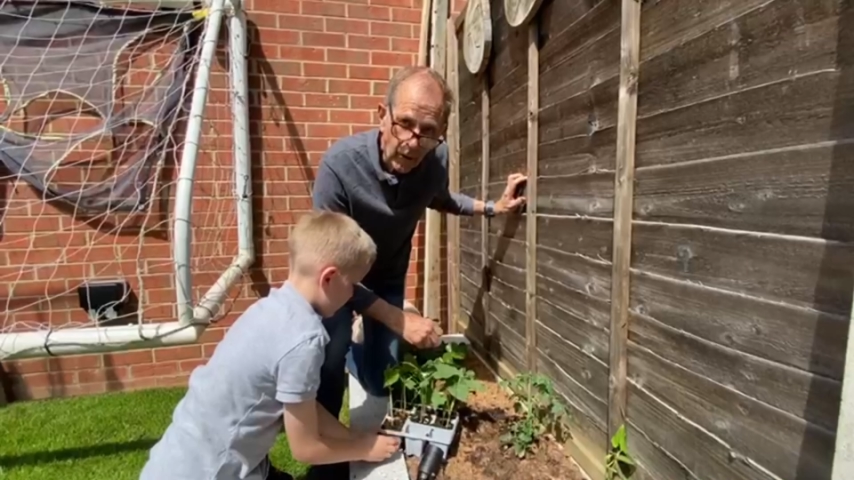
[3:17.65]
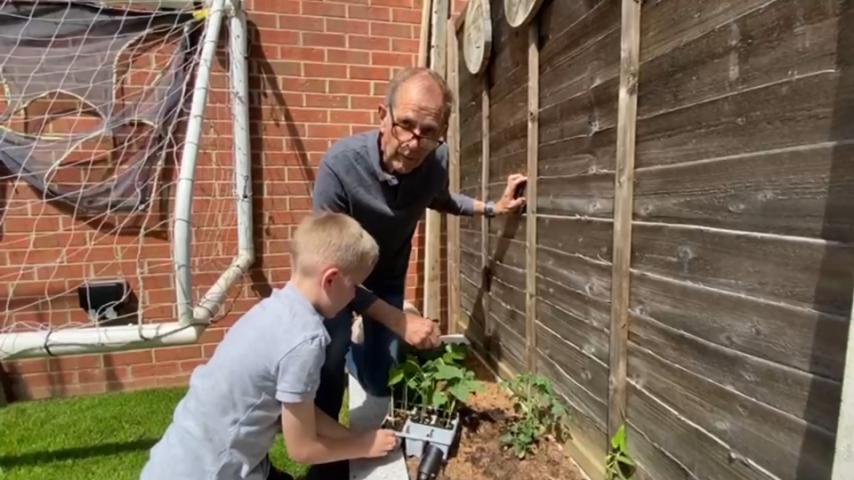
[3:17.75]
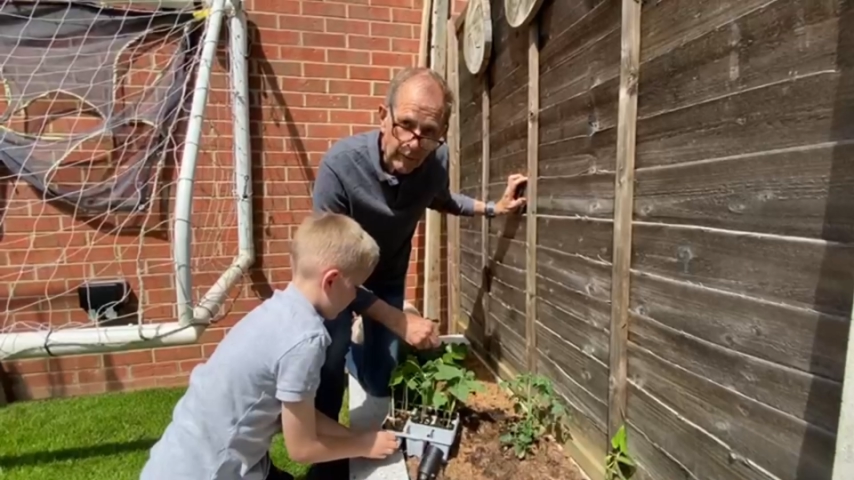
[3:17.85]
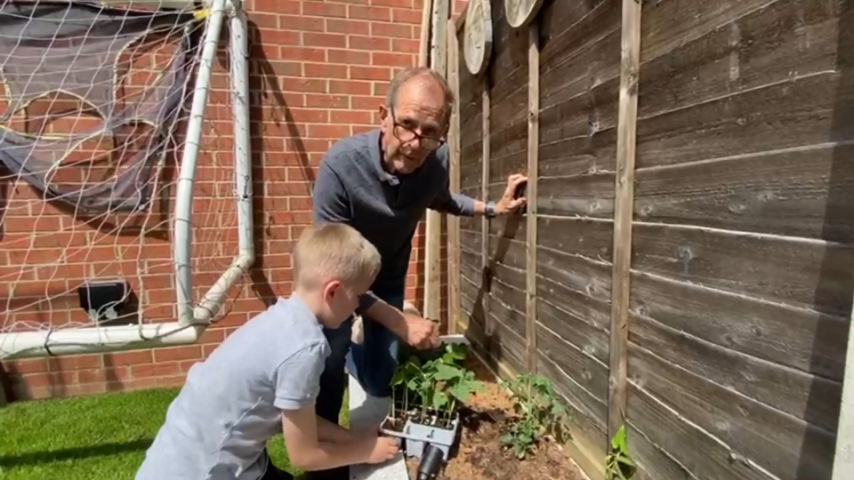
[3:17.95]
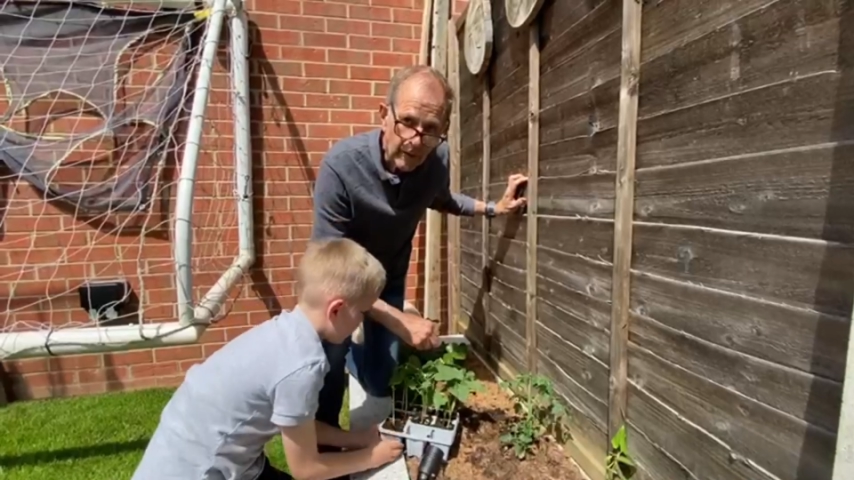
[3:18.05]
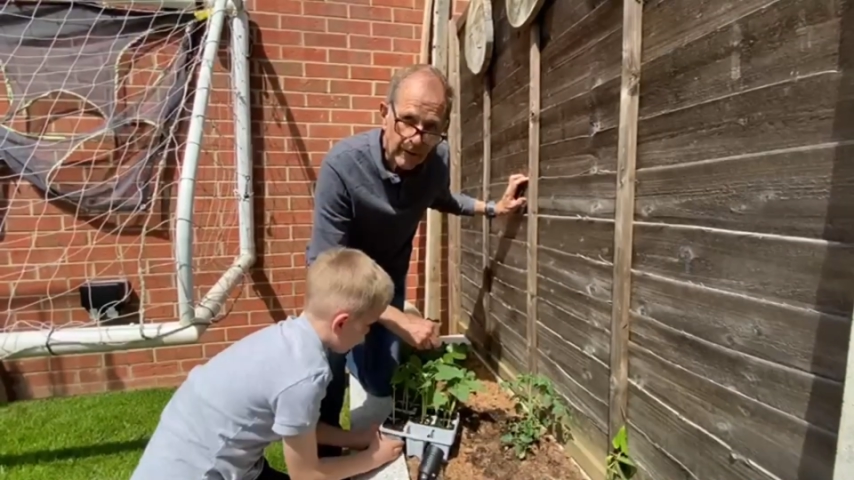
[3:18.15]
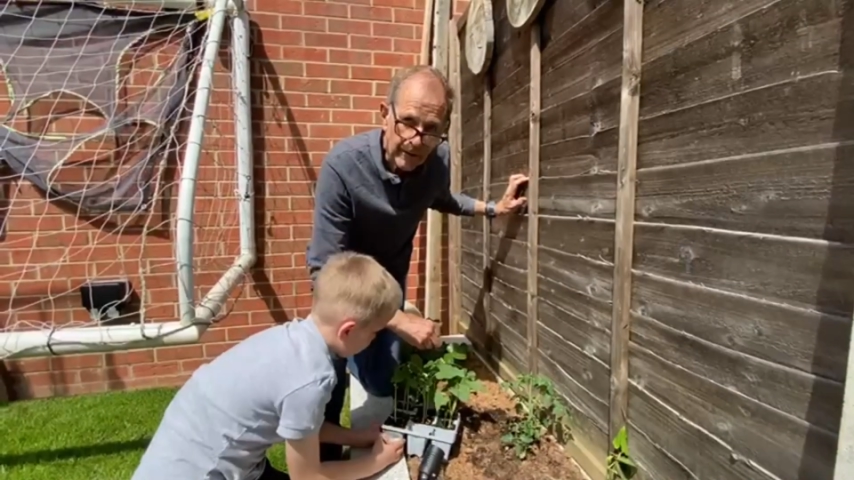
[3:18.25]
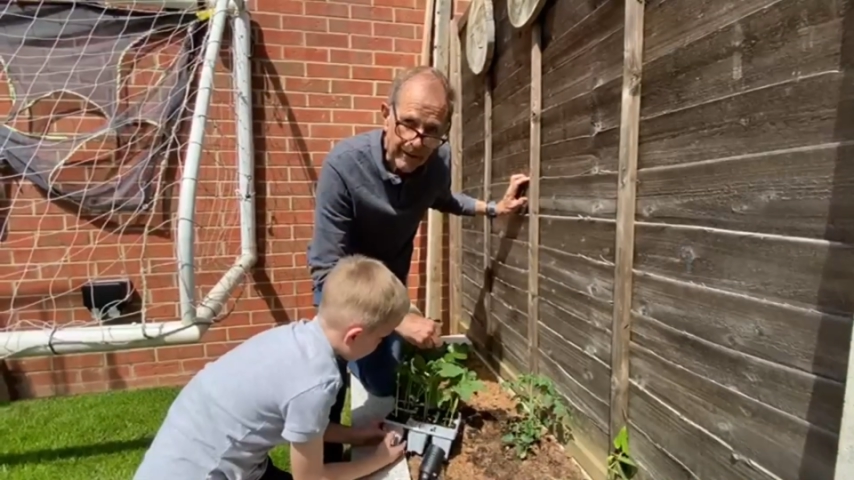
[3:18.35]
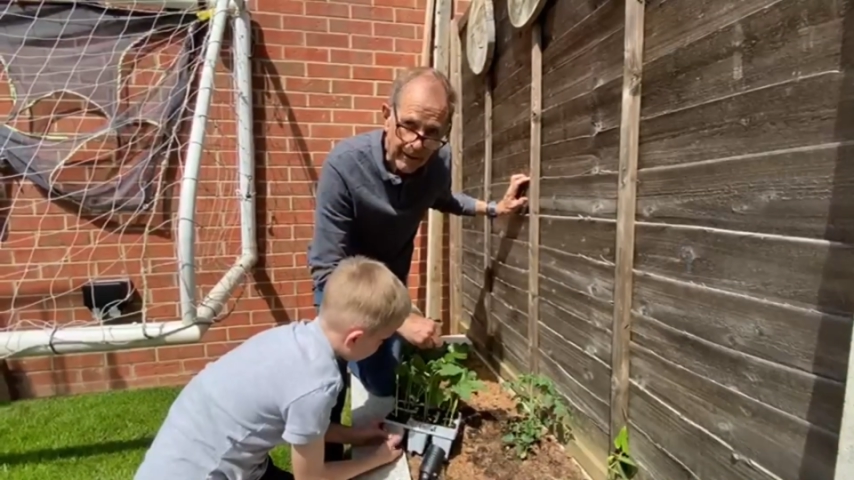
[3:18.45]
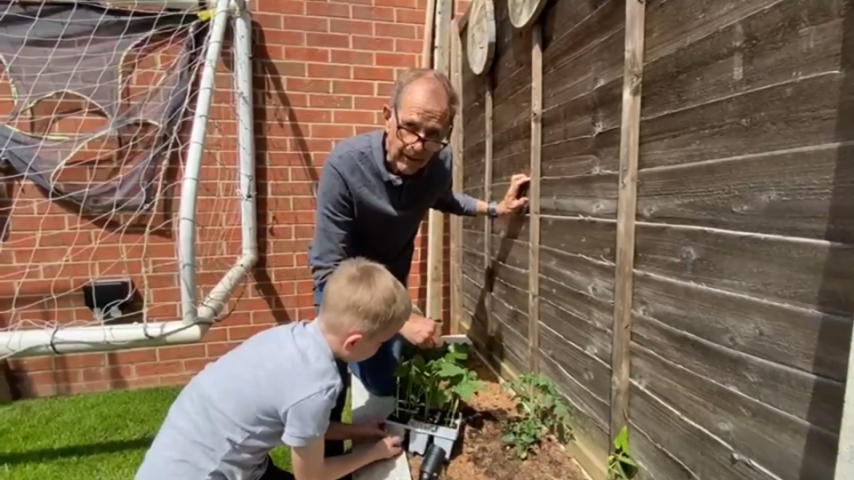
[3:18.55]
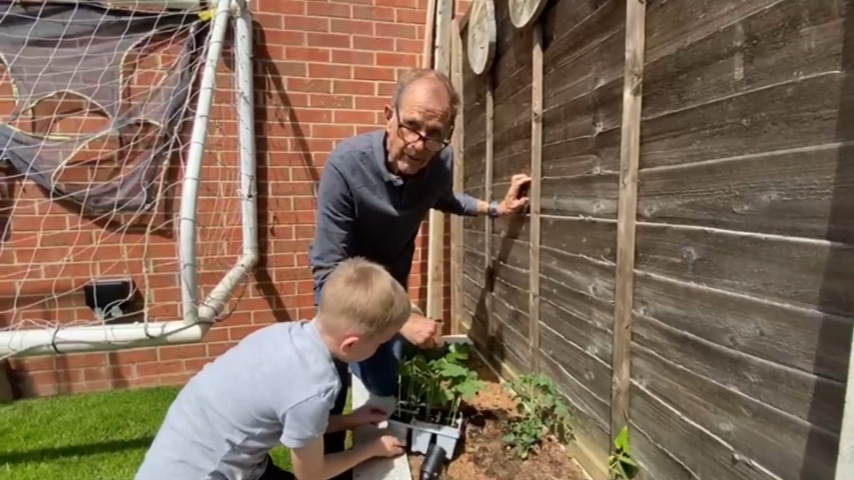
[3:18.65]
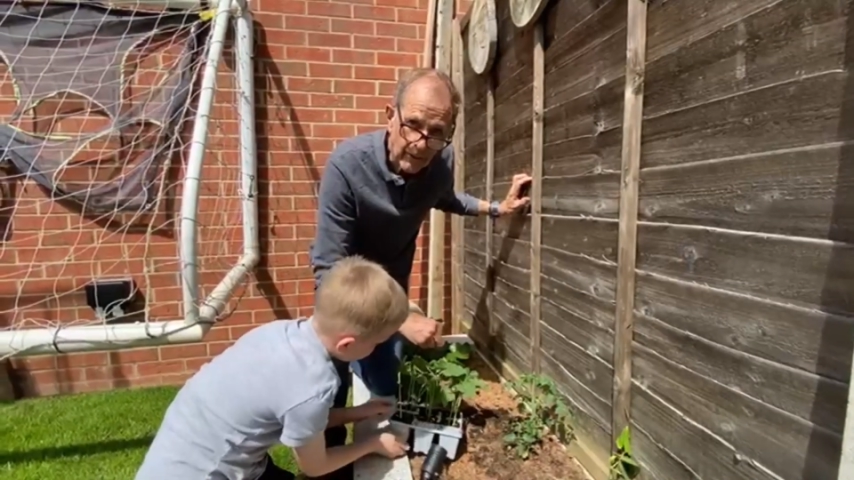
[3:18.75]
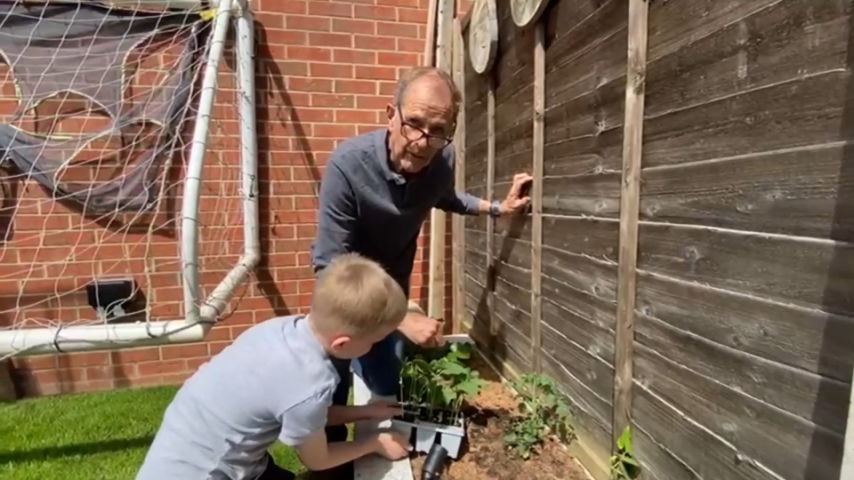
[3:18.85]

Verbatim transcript: of kids